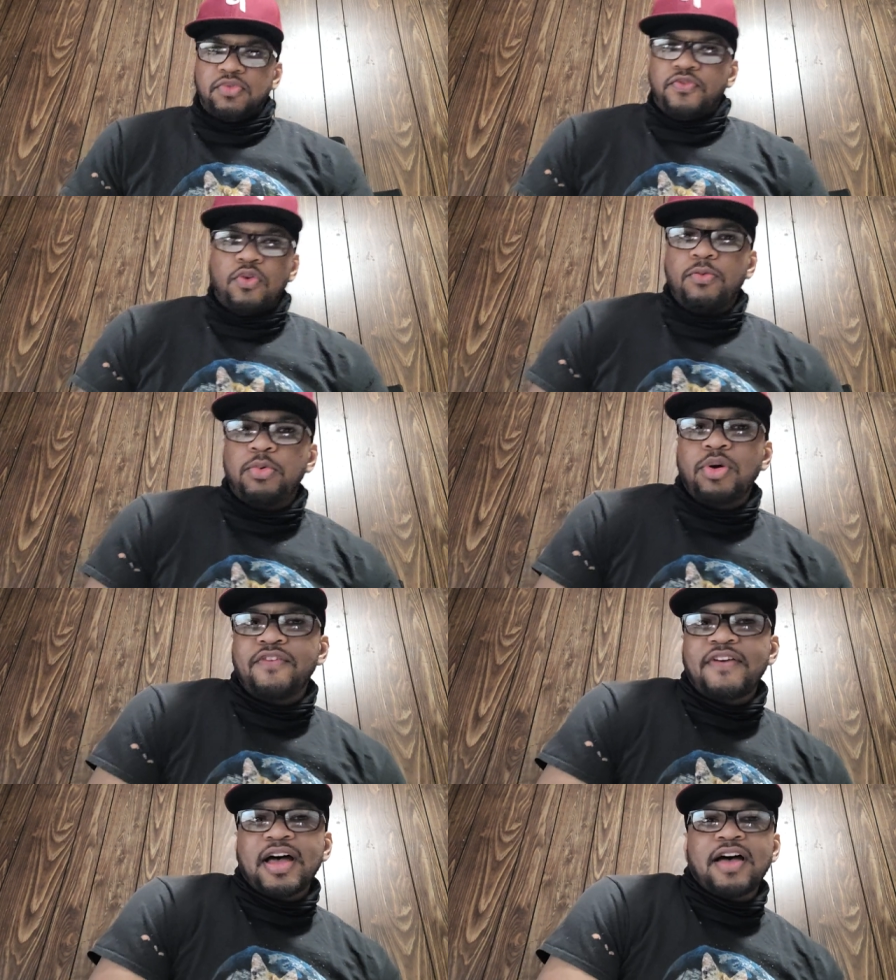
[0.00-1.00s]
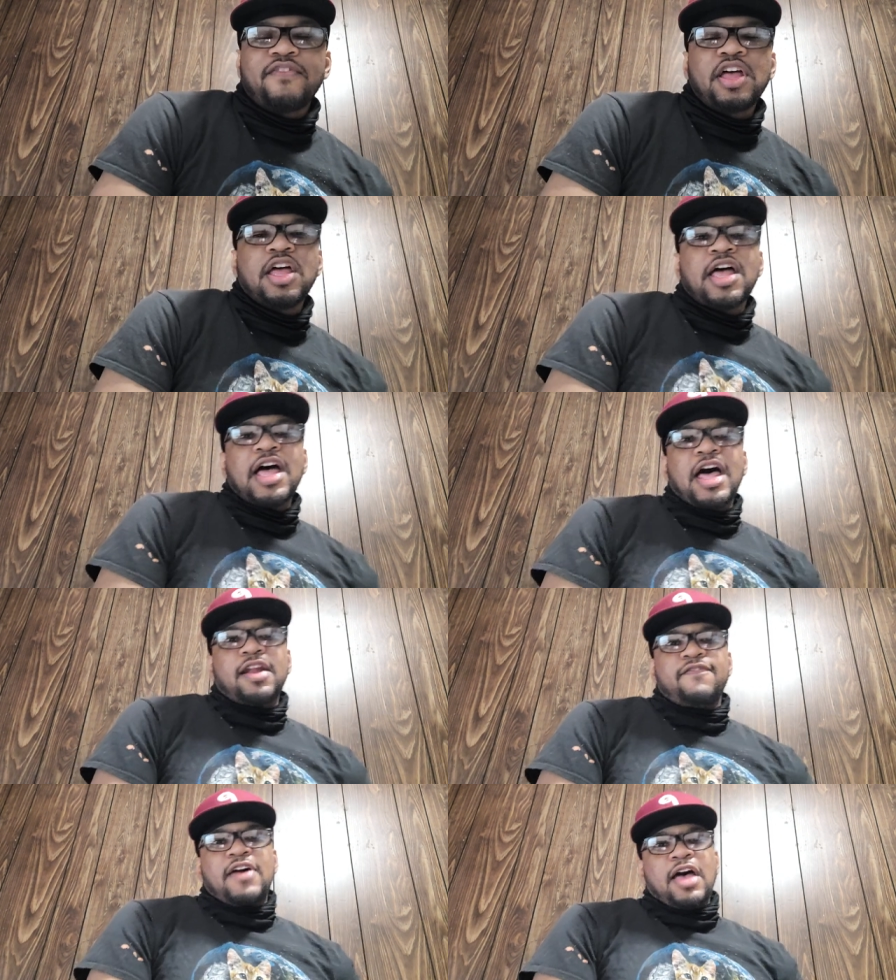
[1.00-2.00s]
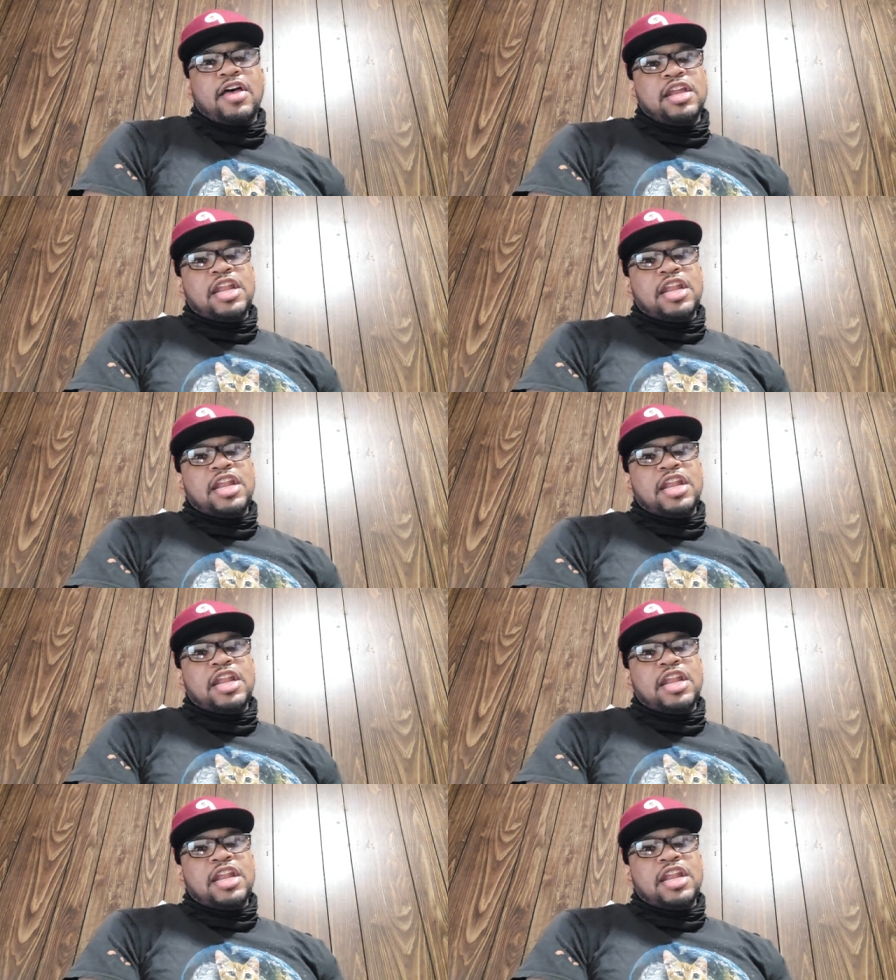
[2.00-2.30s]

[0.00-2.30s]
4.5 out of 5.